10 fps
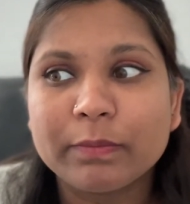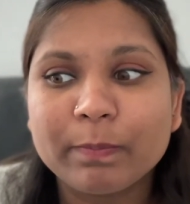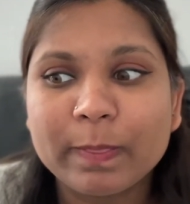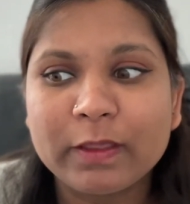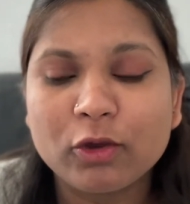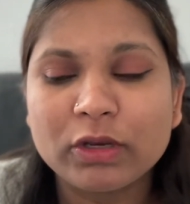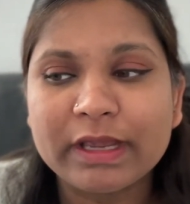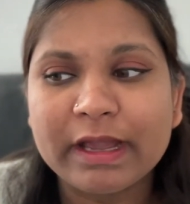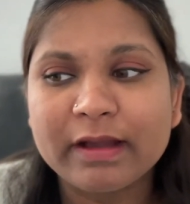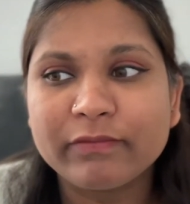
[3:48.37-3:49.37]
you're
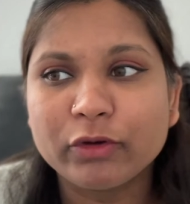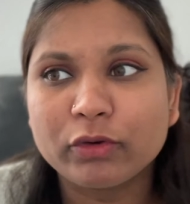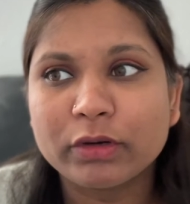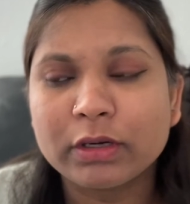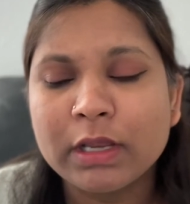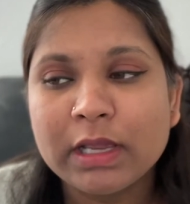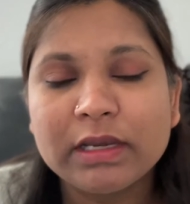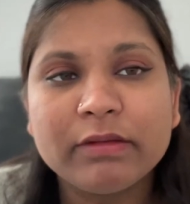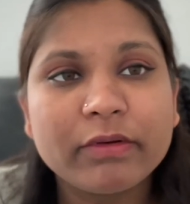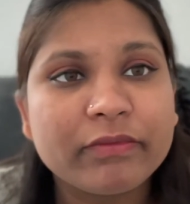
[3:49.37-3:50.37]
gonna have your
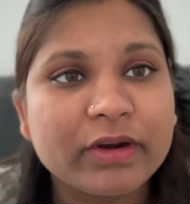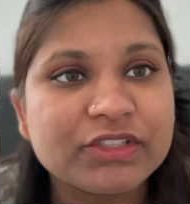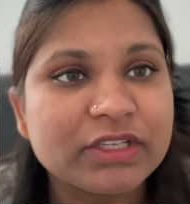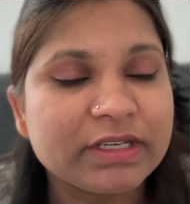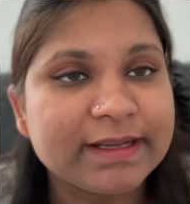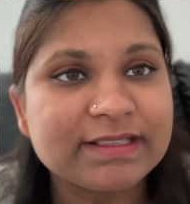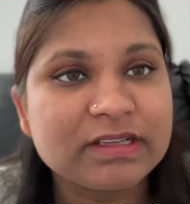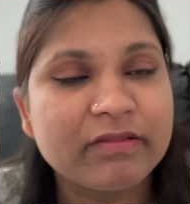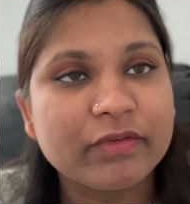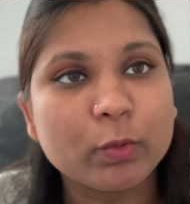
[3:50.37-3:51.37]
liver function
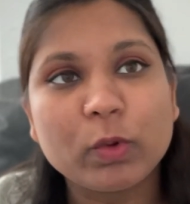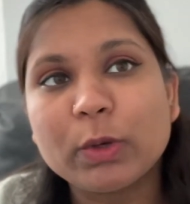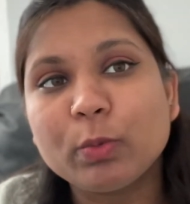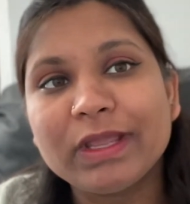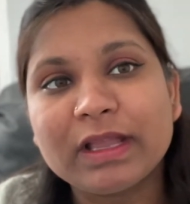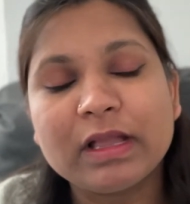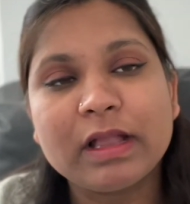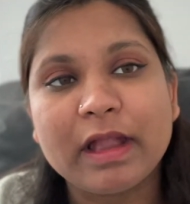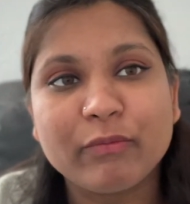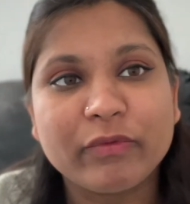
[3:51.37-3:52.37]
test after 1 week.
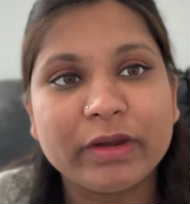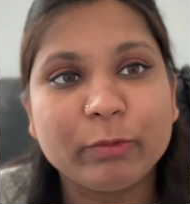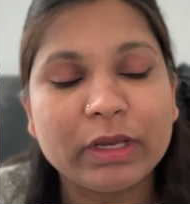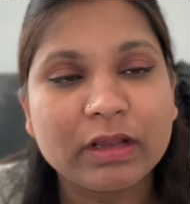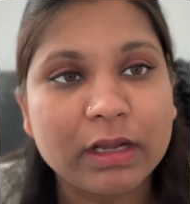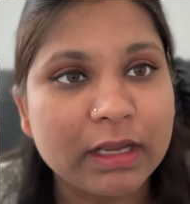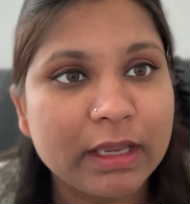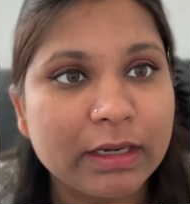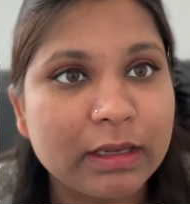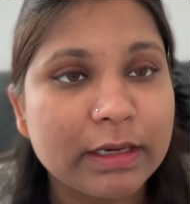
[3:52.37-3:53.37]
Every week
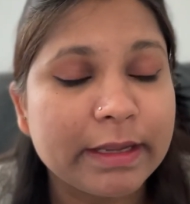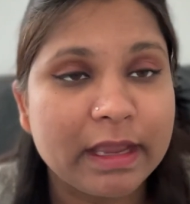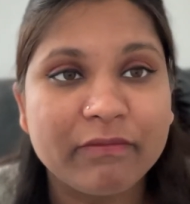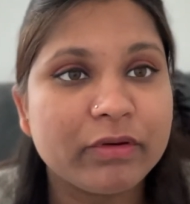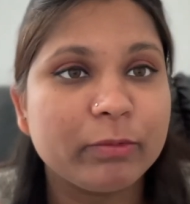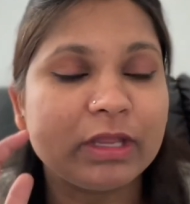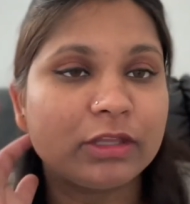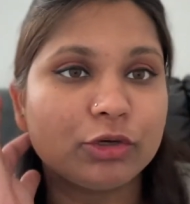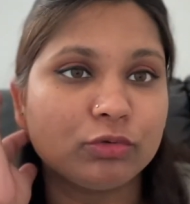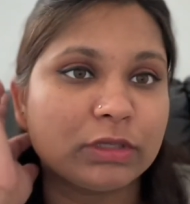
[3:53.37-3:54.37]
again, like every
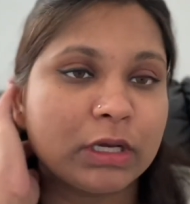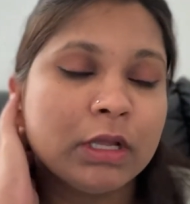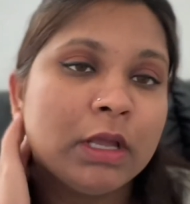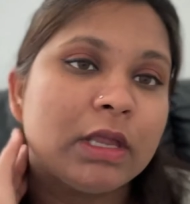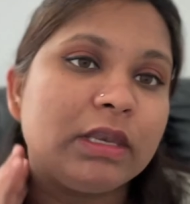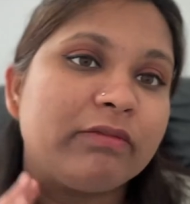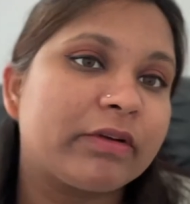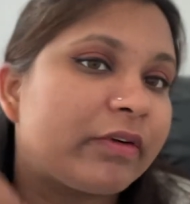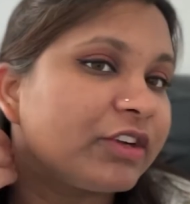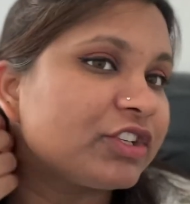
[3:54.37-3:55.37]
week they do the
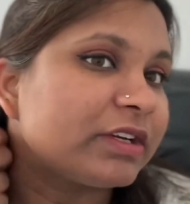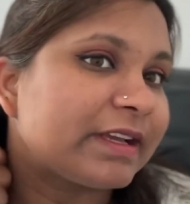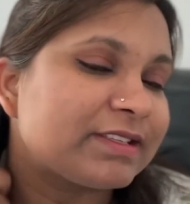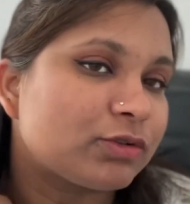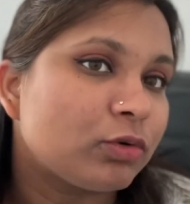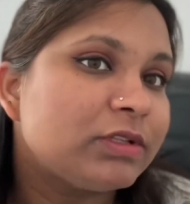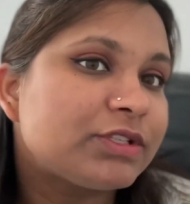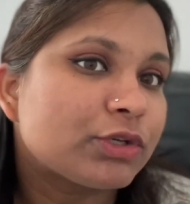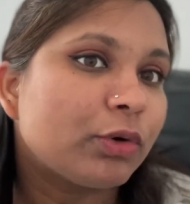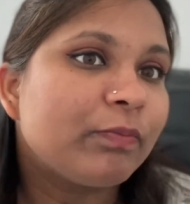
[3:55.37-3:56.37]
liver function test
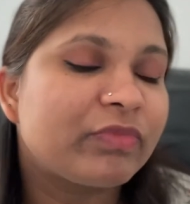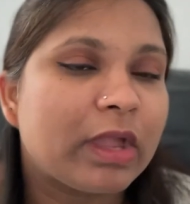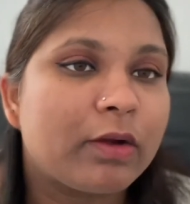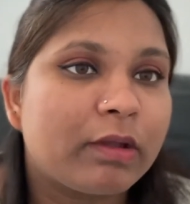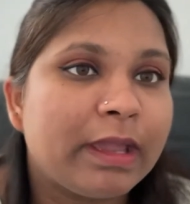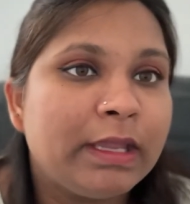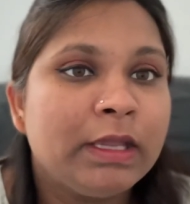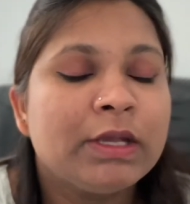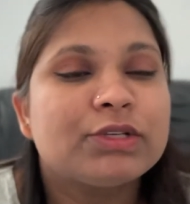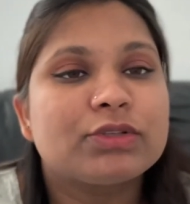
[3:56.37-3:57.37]
also. Okay,
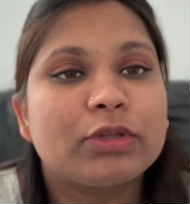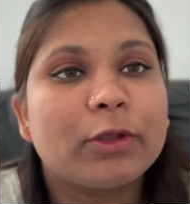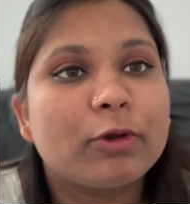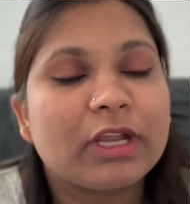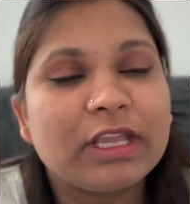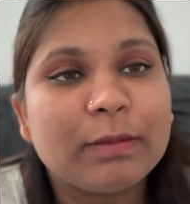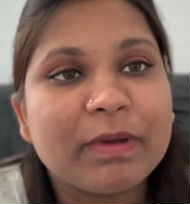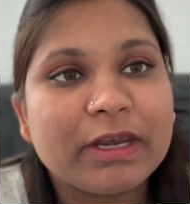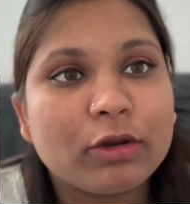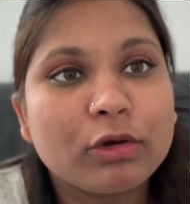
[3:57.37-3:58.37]
so they're gonna
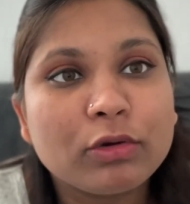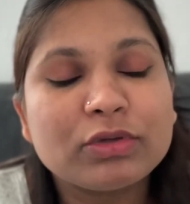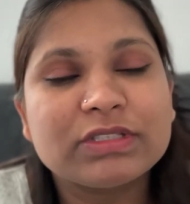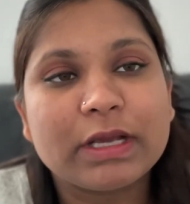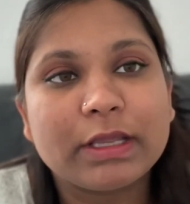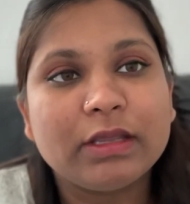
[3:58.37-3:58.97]
keep a close eye